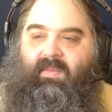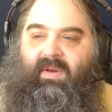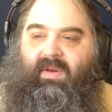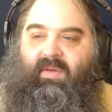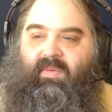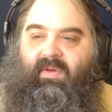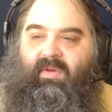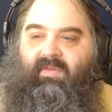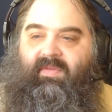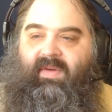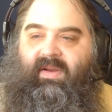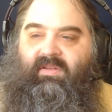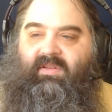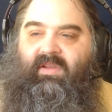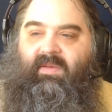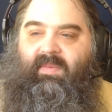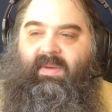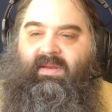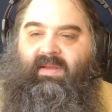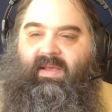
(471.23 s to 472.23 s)
But he would
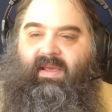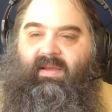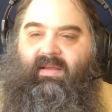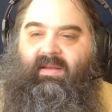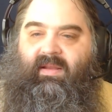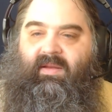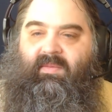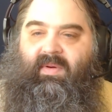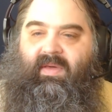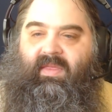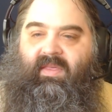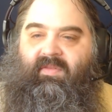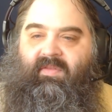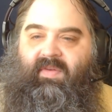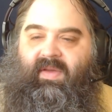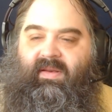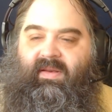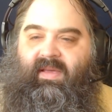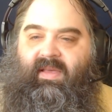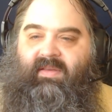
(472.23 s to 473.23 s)
eventually be taken in by the
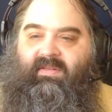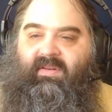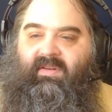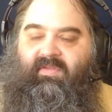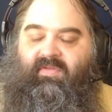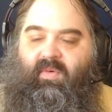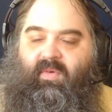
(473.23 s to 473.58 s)
Fantastic